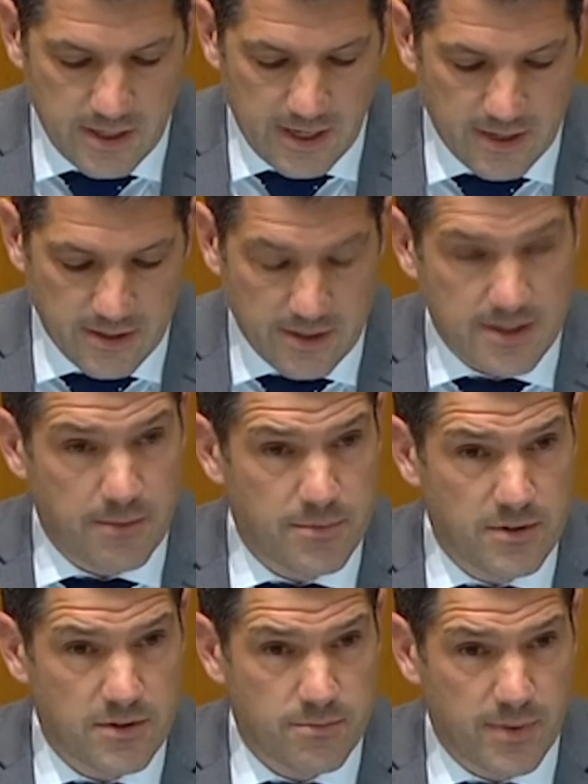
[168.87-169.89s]
and
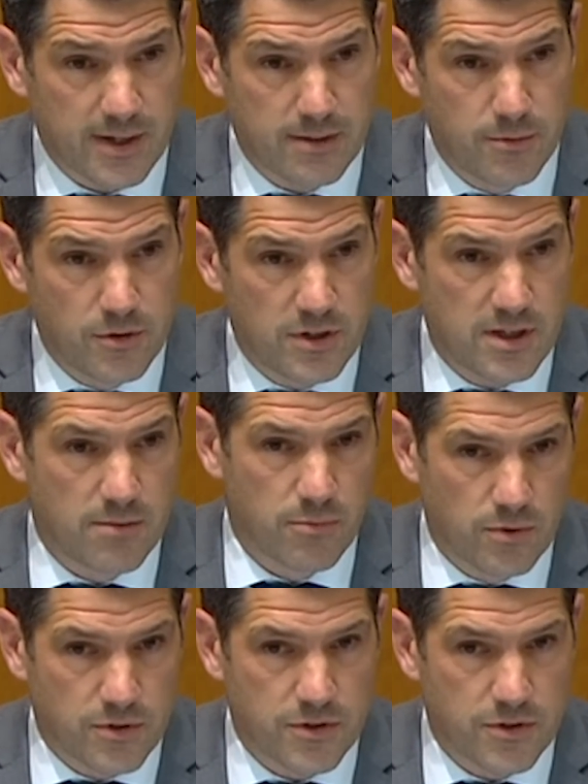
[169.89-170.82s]
acceptance by community in broad